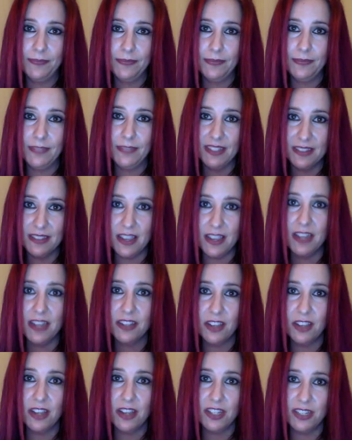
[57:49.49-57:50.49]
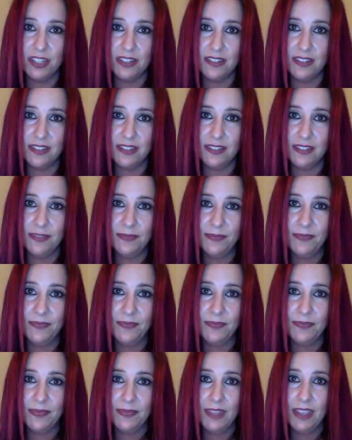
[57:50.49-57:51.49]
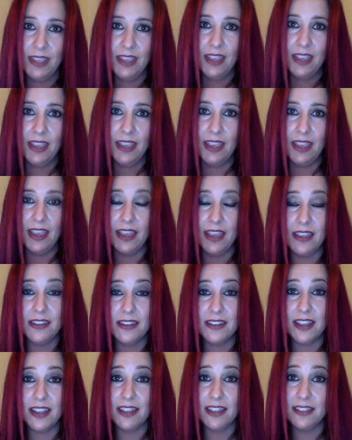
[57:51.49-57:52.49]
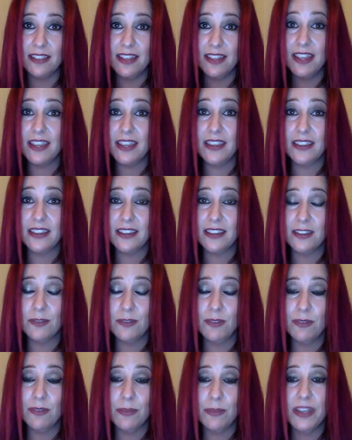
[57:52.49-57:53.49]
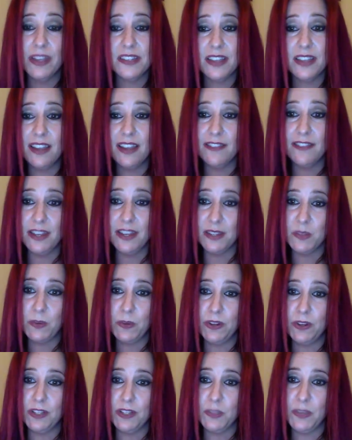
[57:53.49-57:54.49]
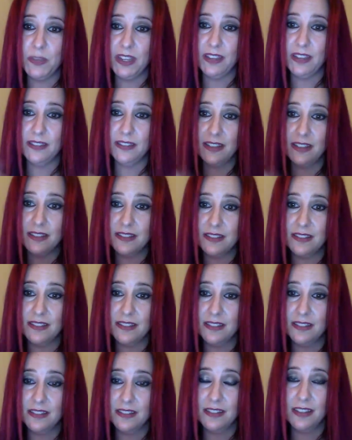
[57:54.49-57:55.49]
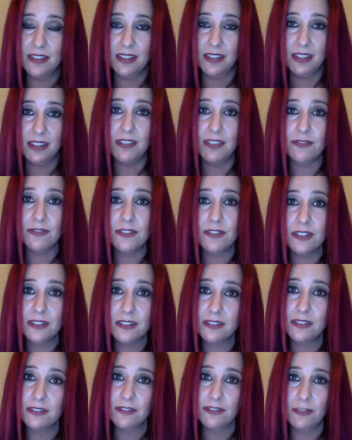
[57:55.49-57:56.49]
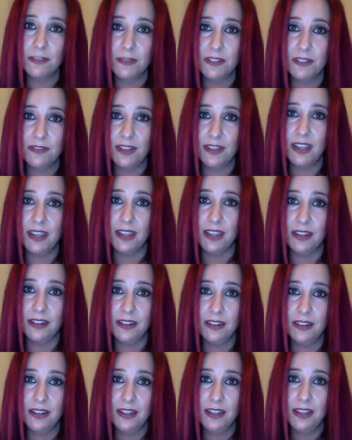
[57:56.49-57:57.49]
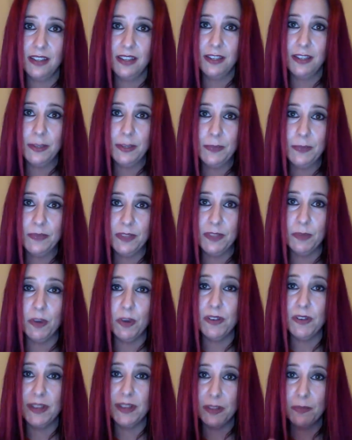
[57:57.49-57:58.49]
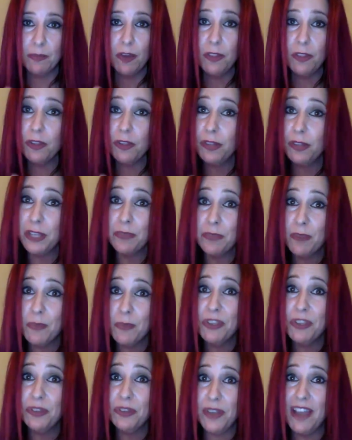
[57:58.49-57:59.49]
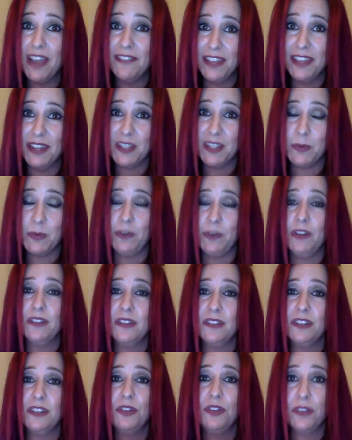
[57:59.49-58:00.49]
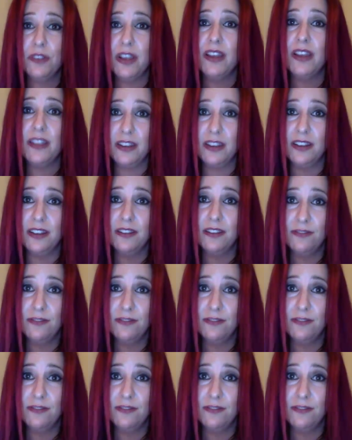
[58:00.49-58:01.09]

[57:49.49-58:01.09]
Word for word: That's unconscious. And I think we were meant to have that experience because it's a gift from the divine. The only other moment you'll have that experience and you're not in a